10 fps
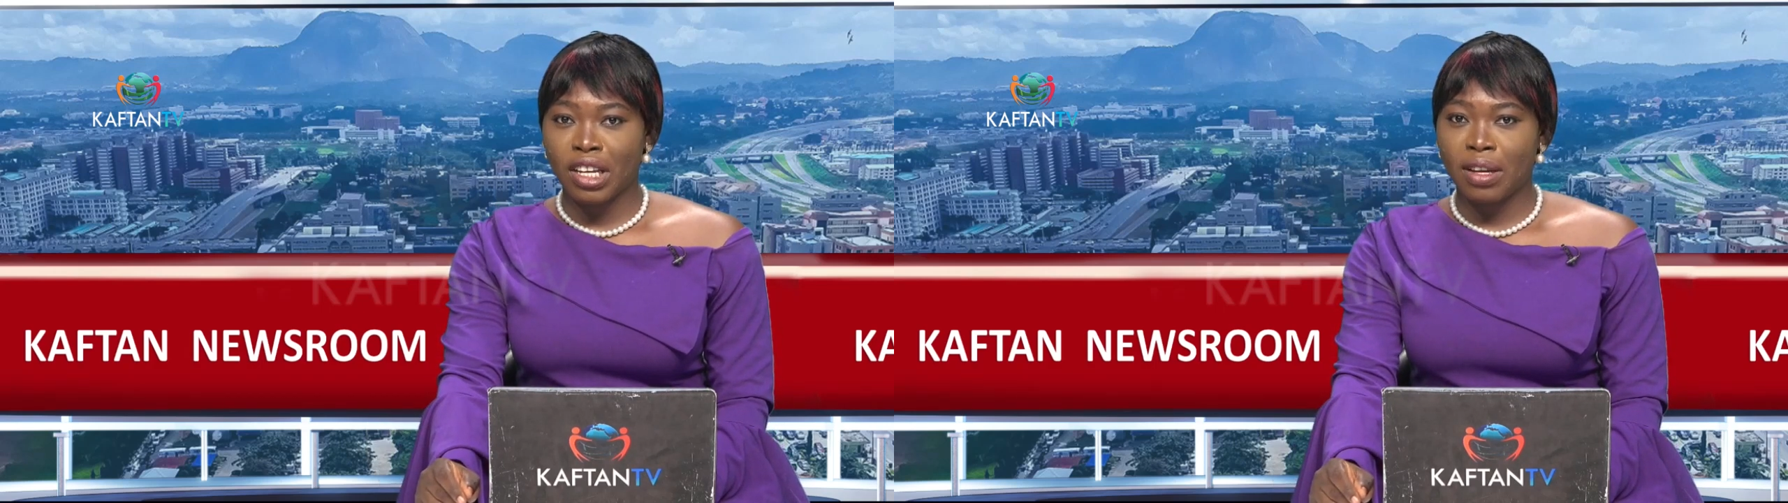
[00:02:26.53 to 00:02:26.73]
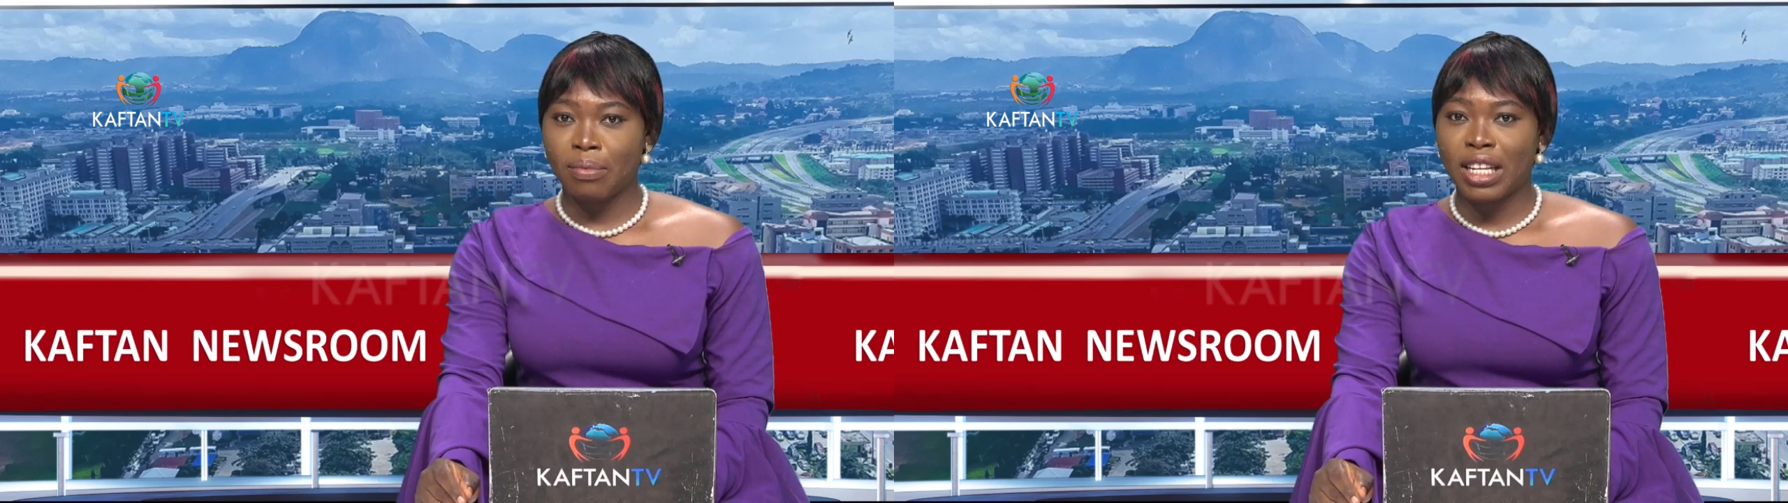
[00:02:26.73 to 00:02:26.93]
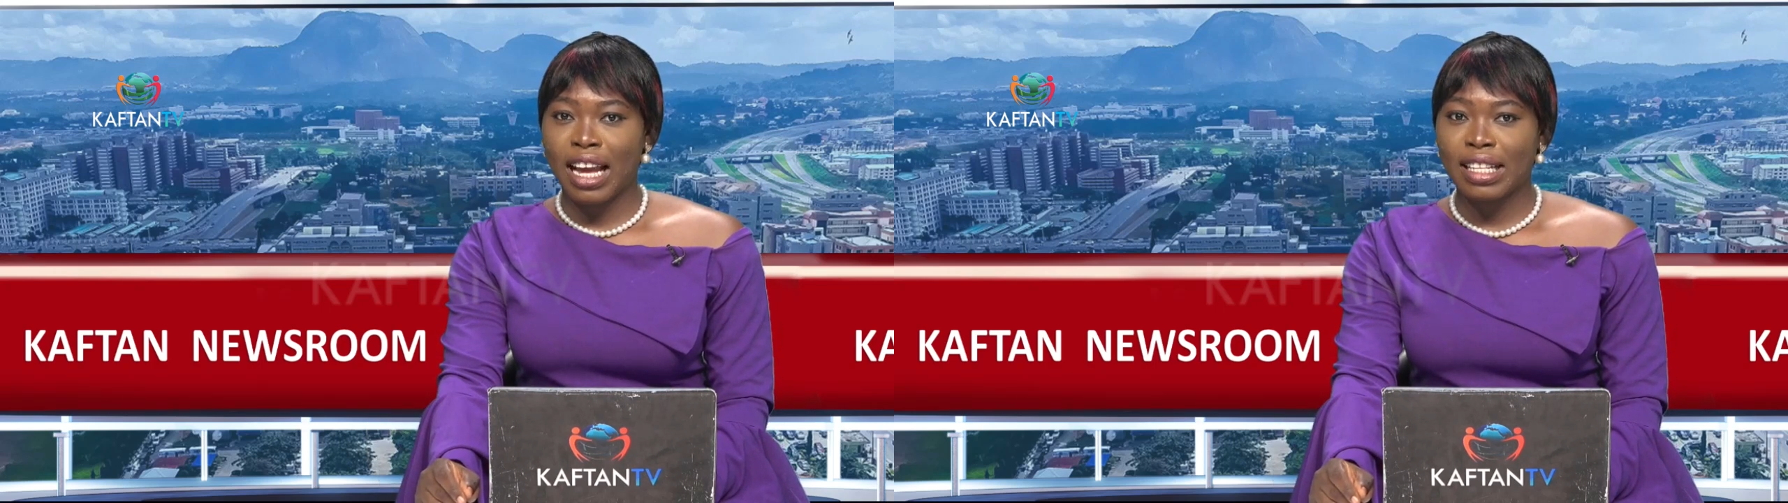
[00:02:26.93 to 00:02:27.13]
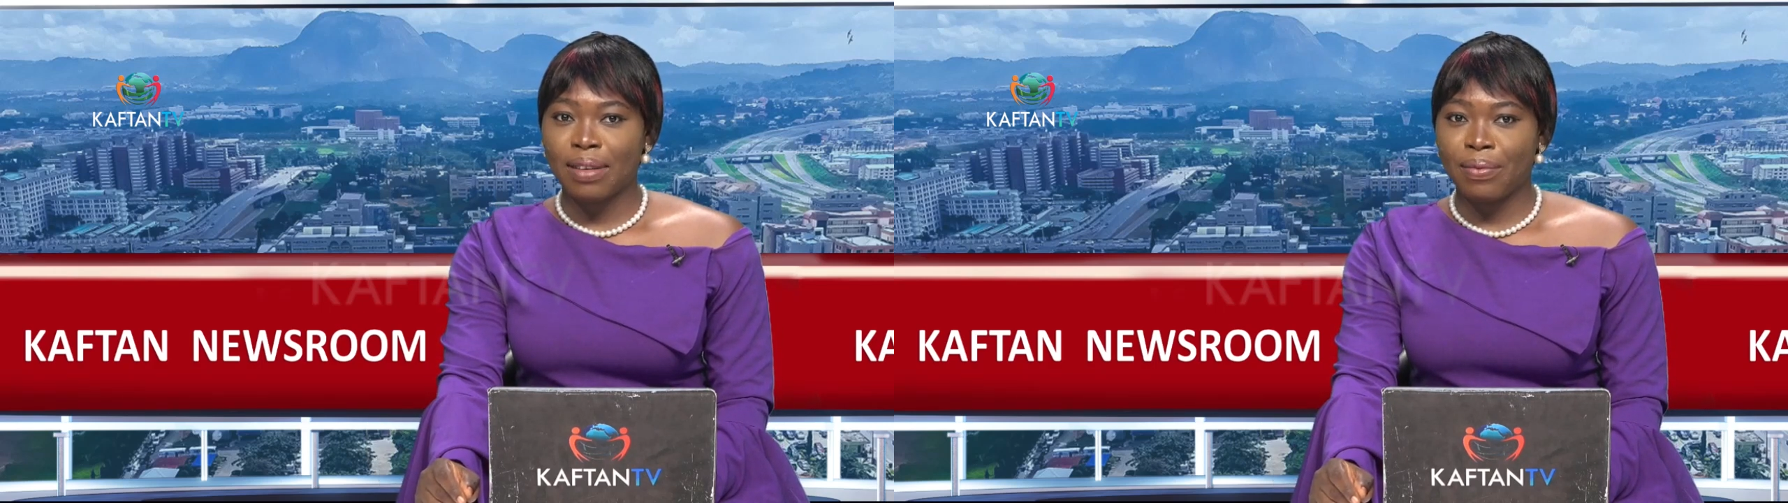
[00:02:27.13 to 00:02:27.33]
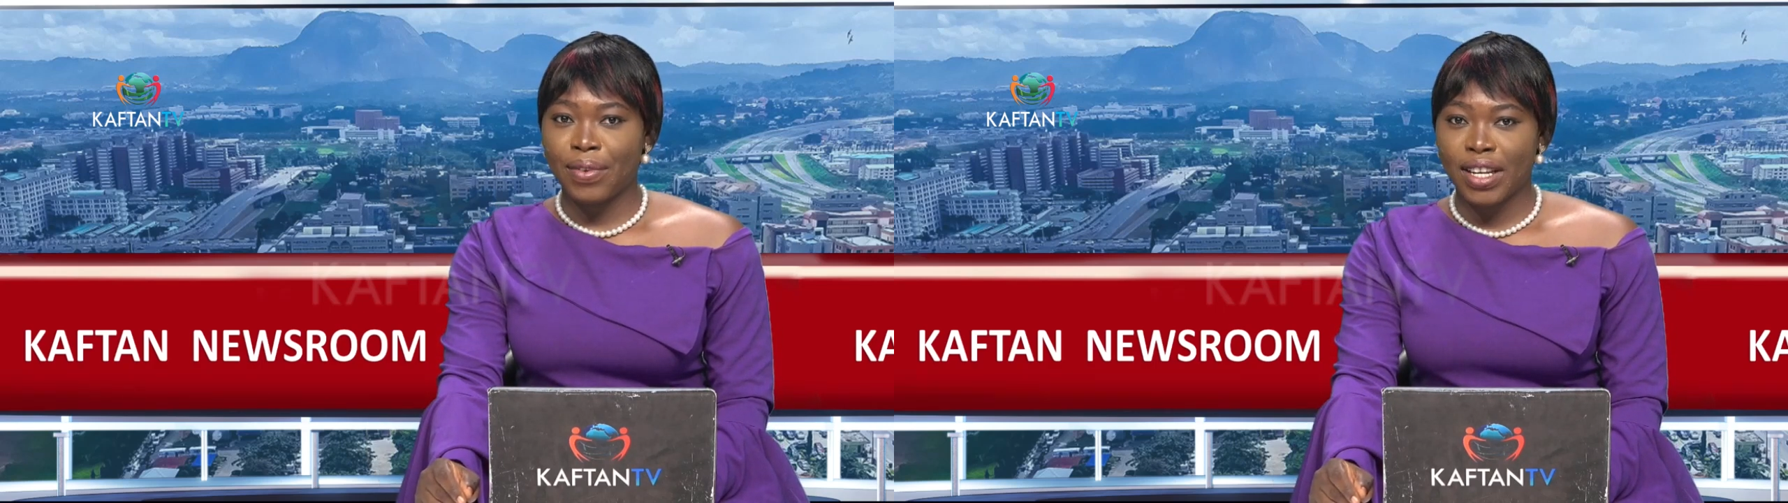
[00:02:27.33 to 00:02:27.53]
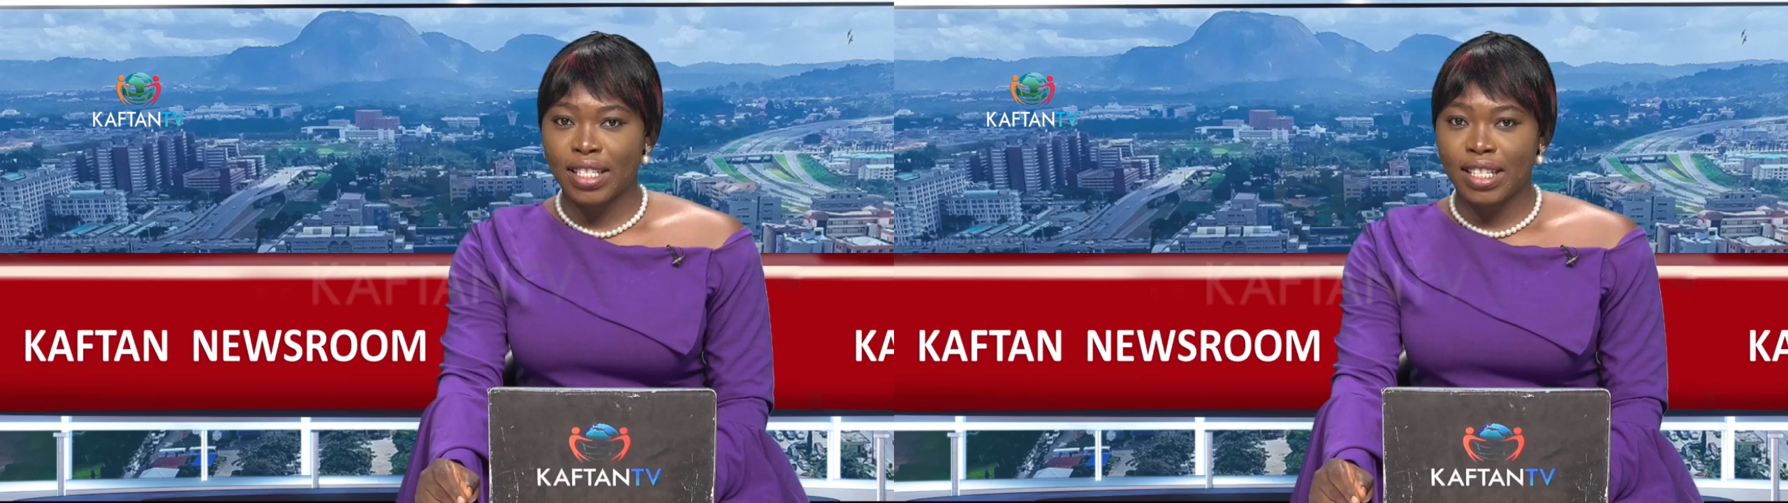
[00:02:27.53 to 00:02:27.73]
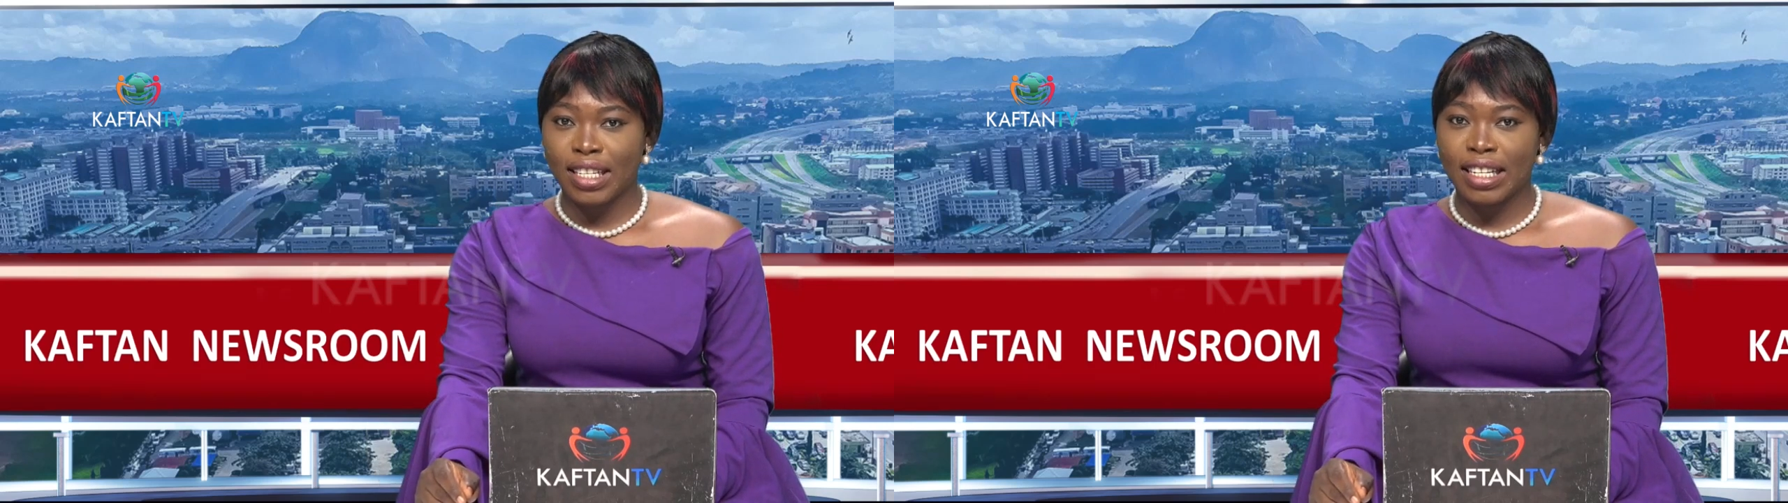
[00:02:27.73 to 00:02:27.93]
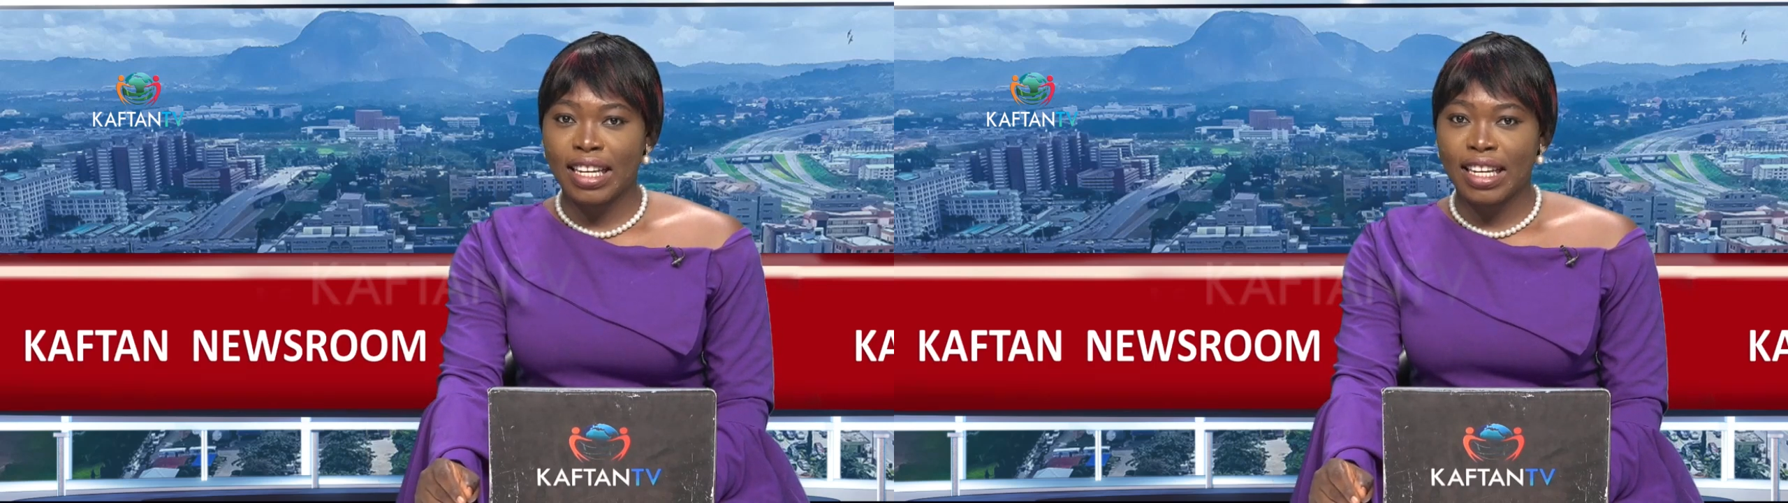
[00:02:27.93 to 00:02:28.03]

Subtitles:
aimed at investing